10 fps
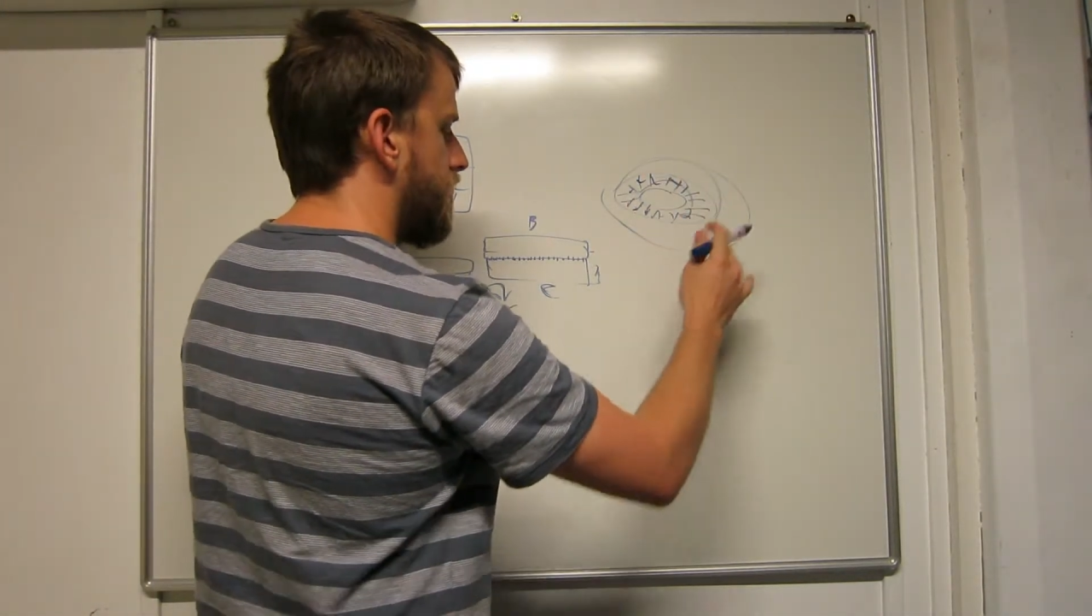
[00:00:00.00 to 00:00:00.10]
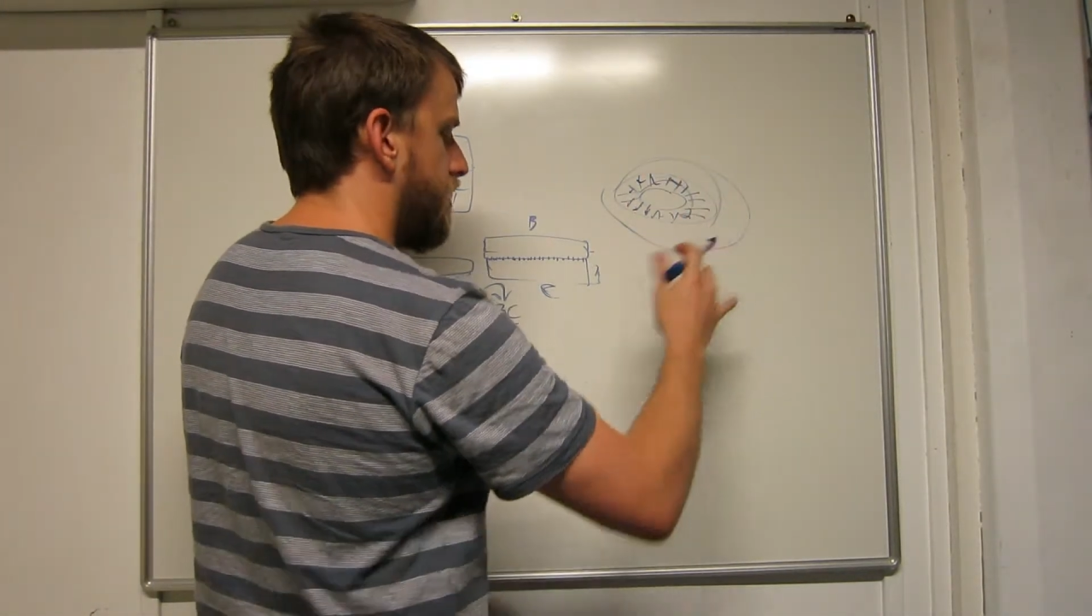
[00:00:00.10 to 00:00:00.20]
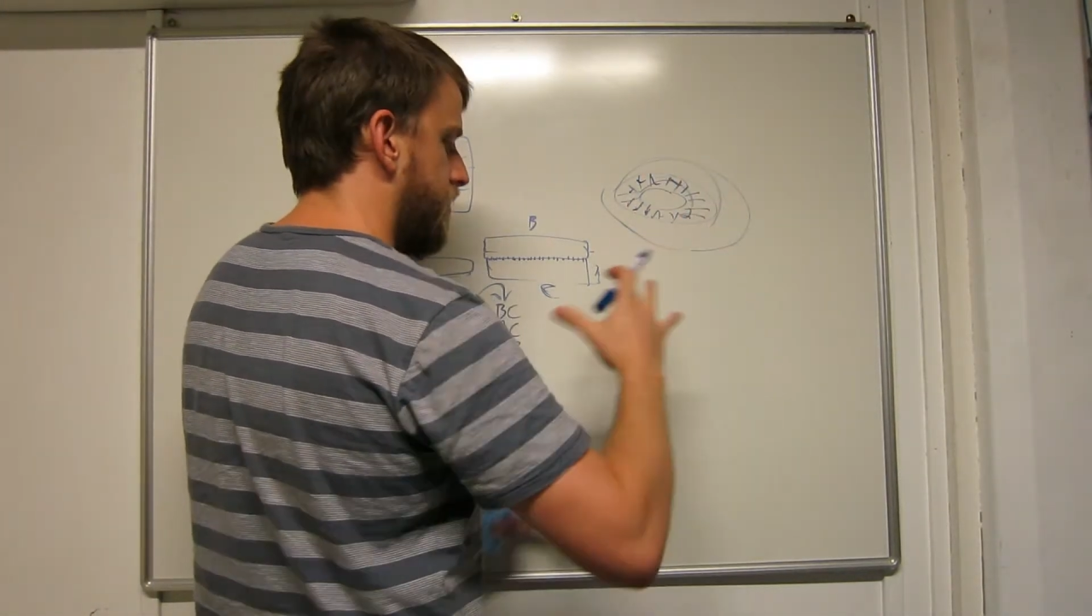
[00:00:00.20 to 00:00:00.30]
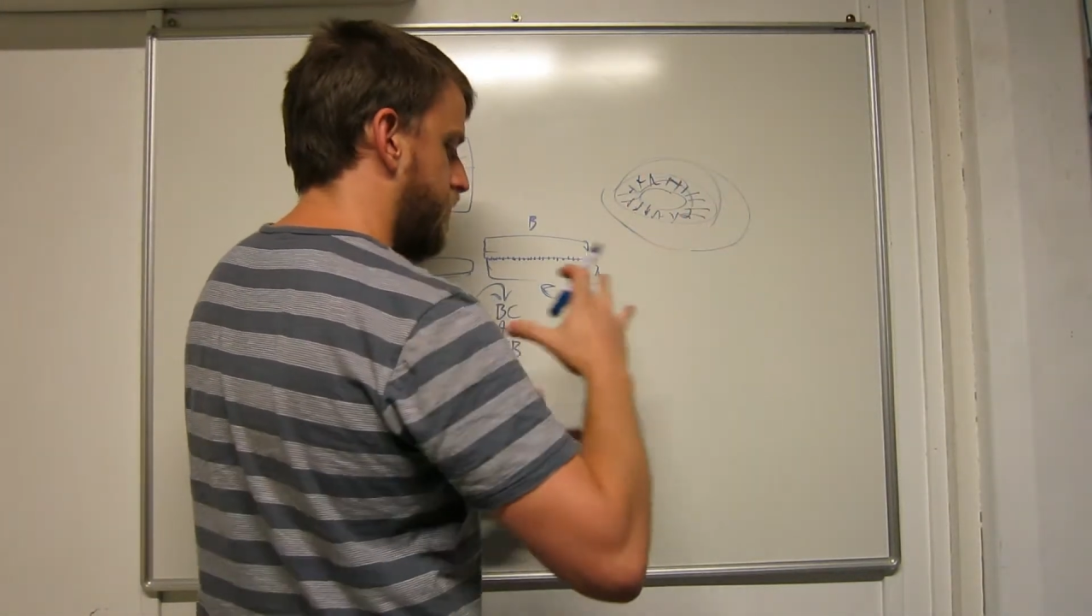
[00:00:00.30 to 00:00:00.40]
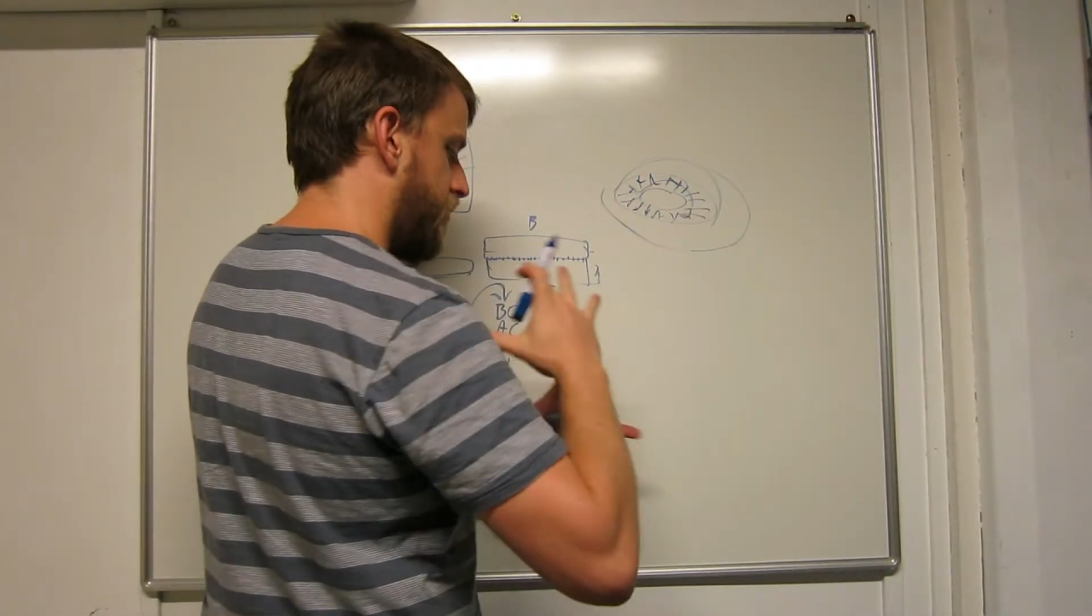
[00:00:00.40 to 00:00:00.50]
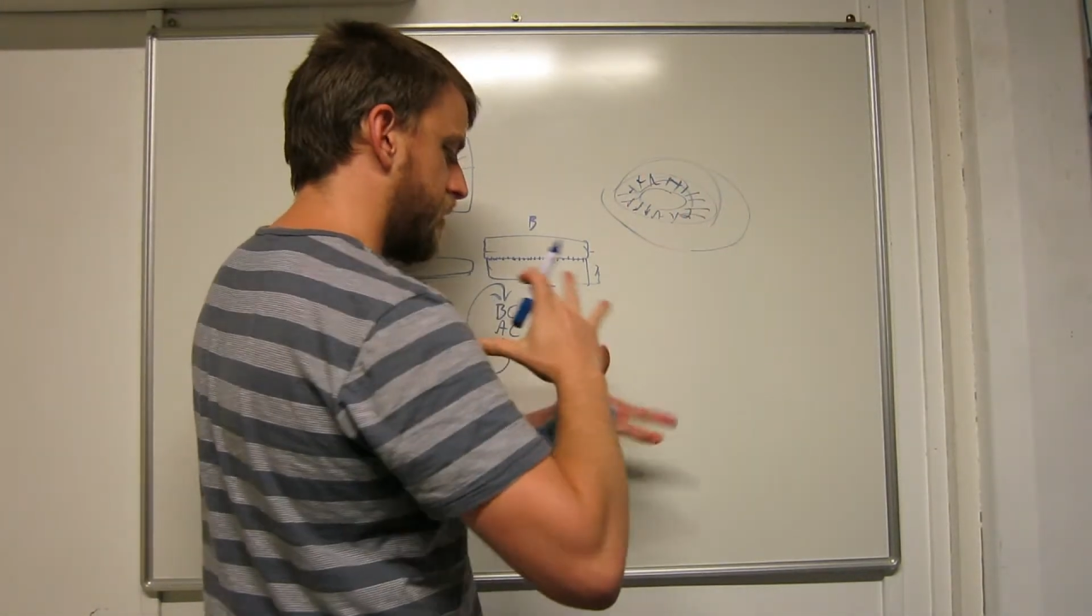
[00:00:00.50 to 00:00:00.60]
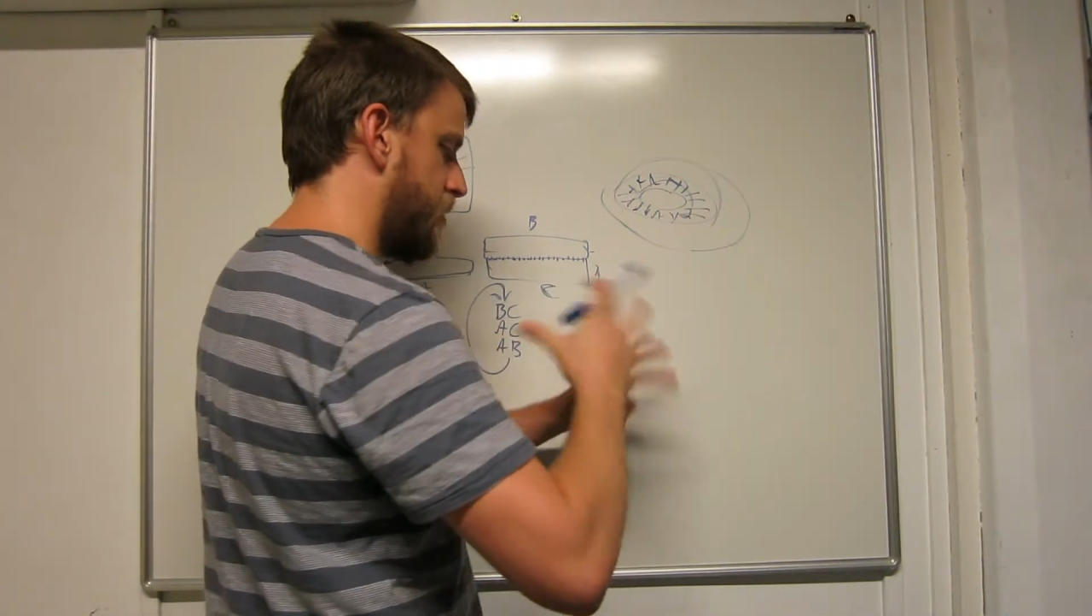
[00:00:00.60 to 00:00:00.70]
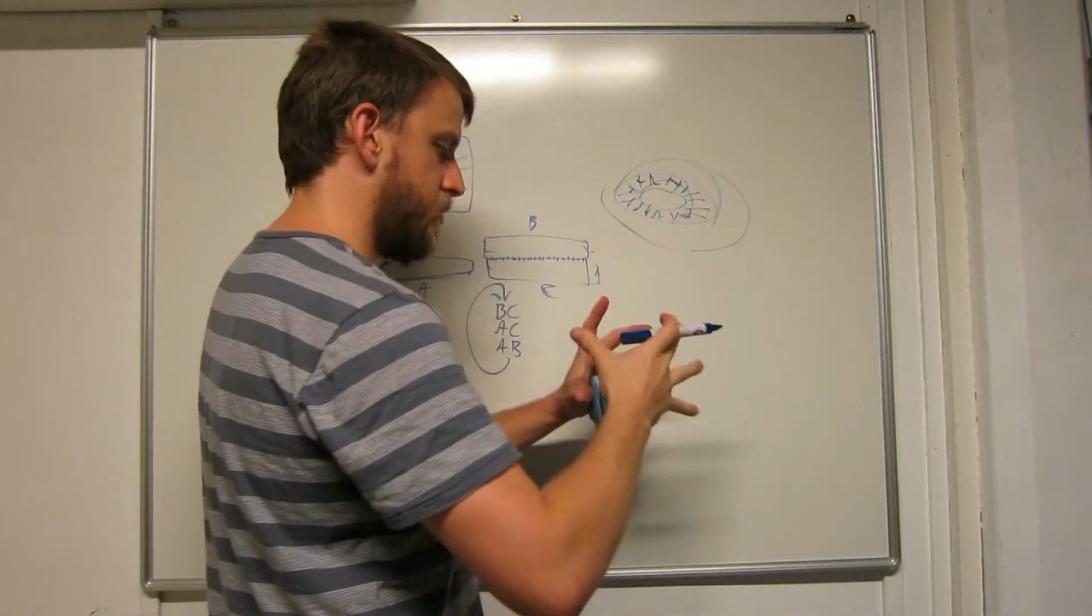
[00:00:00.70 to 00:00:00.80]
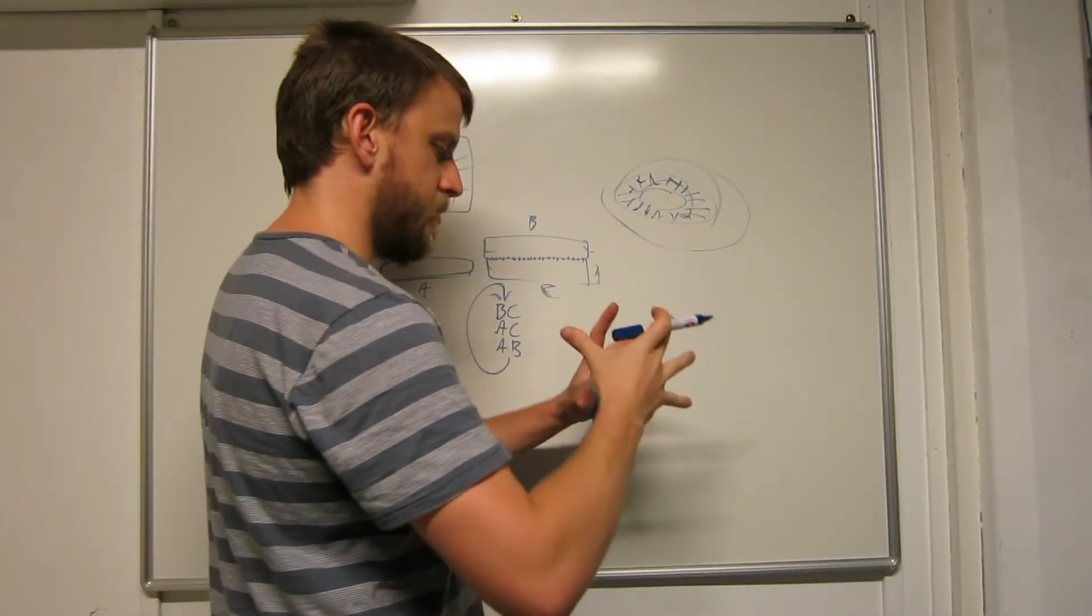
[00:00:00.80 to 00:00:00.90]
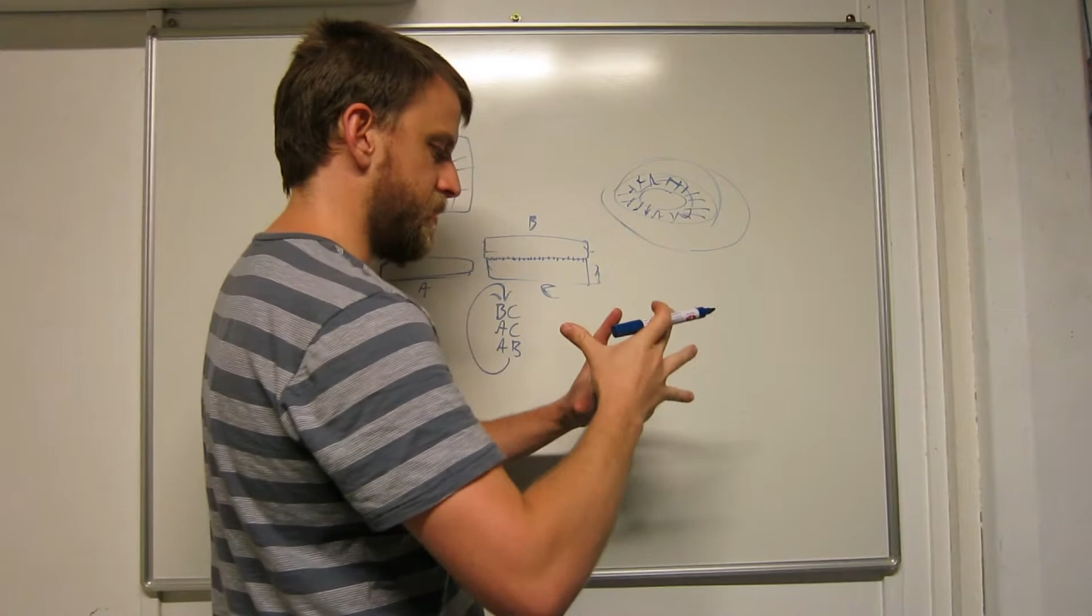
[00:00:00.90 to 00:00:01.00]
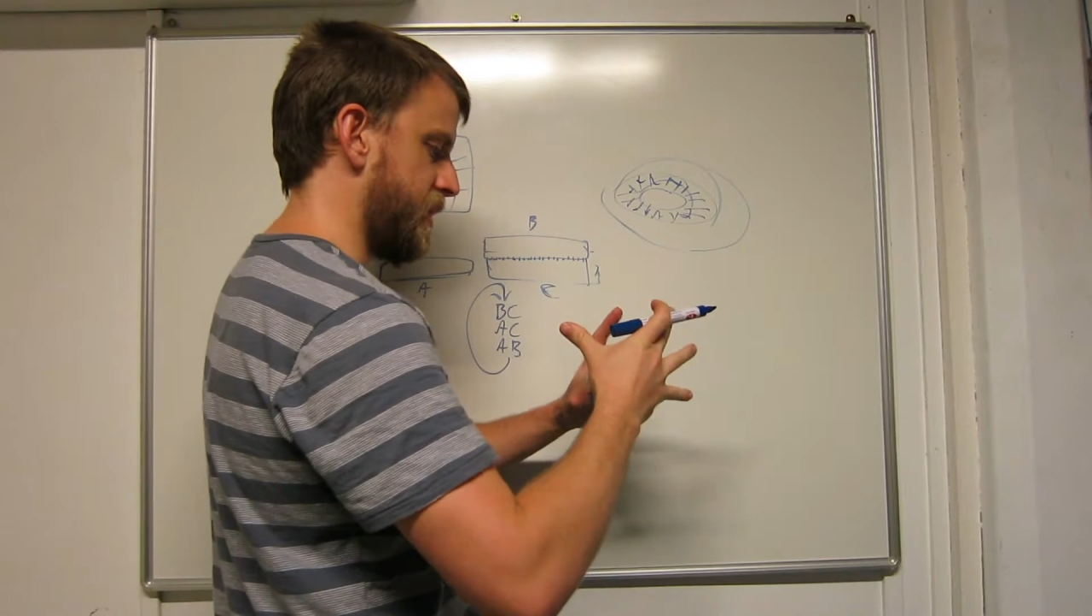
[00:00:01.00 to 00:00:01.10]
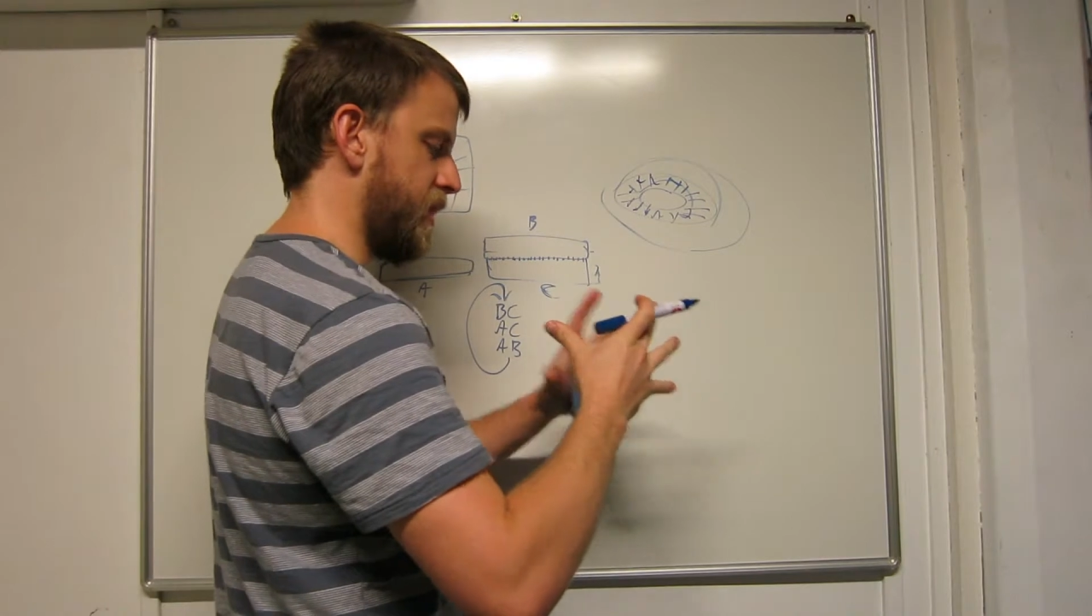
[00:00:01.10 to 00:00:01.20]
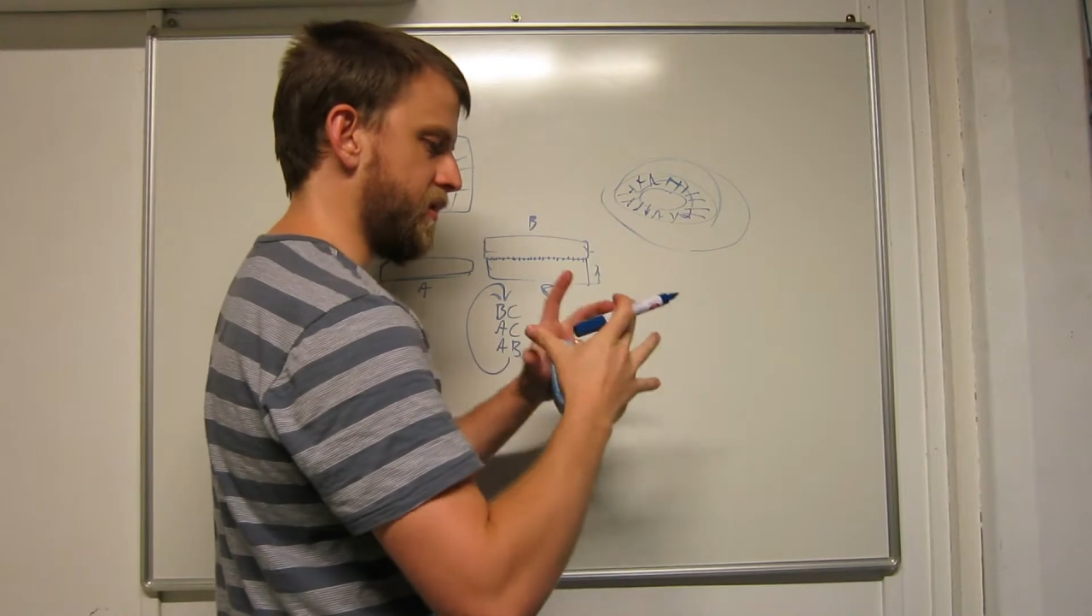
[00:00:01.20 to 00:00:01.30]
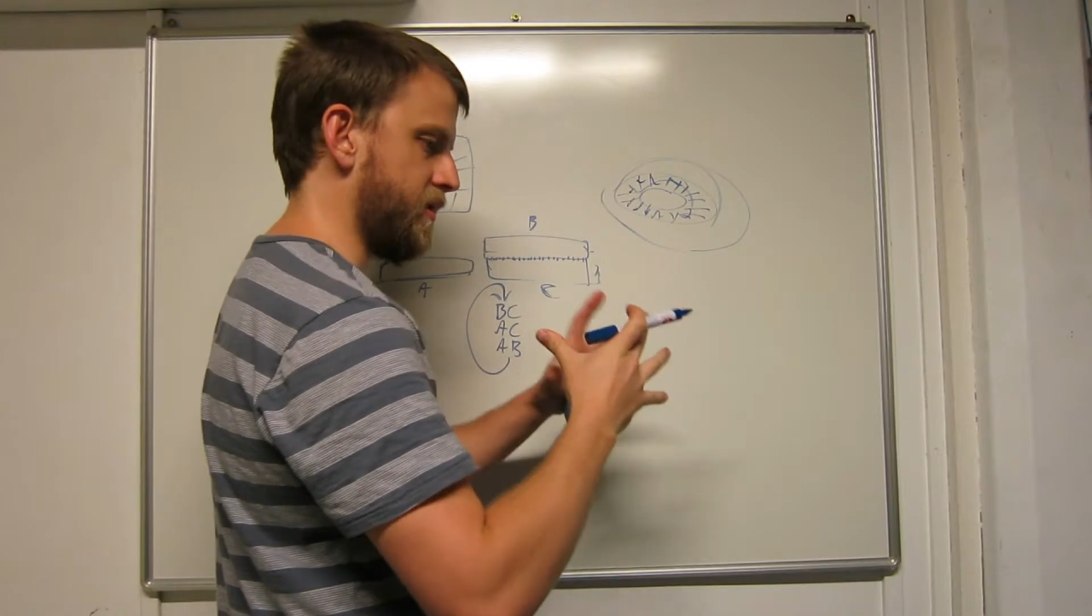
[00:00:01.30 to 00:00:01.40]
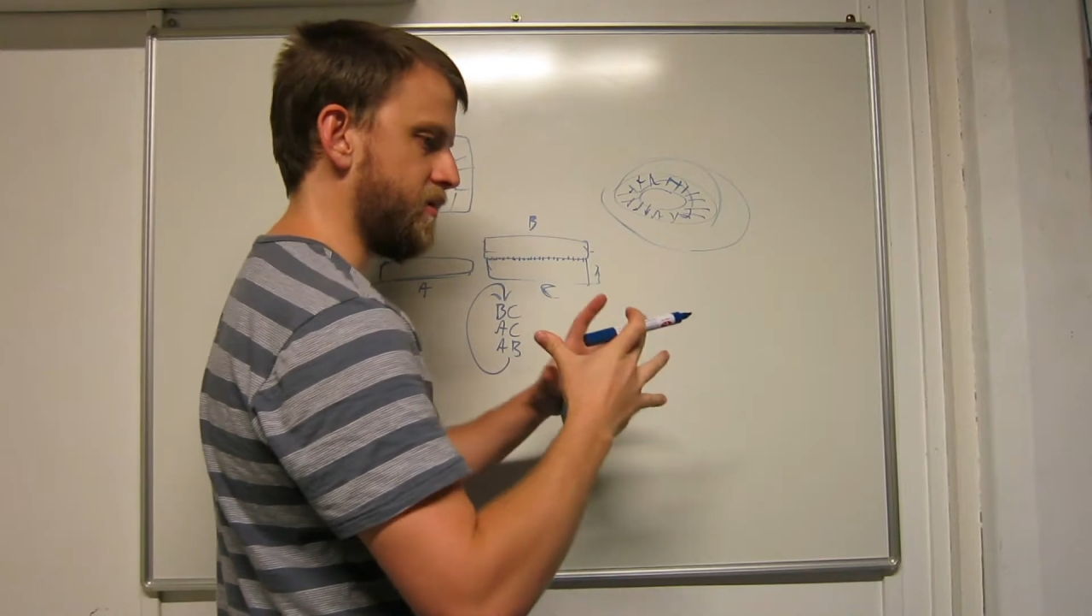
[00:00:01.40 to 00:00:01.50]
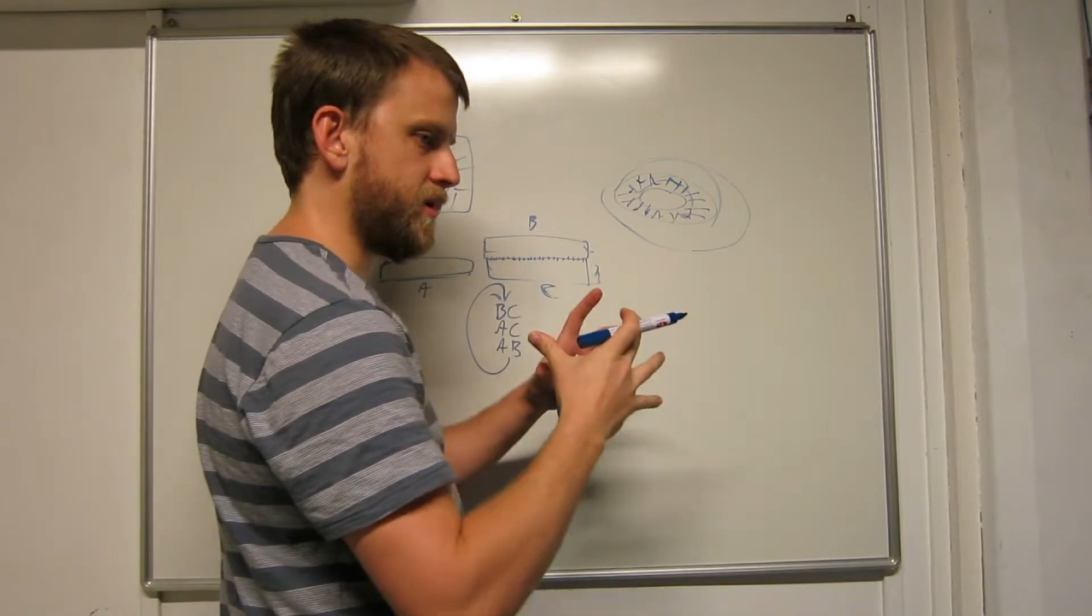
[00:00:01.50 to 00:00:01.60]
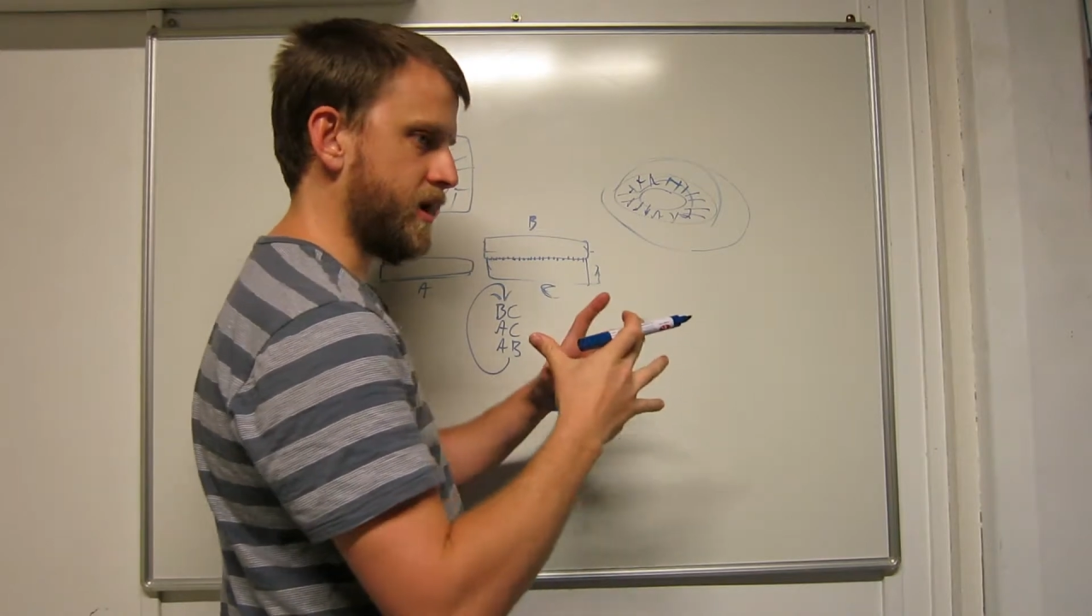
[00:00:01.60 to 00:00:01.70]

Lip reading: and then ring 2 of them together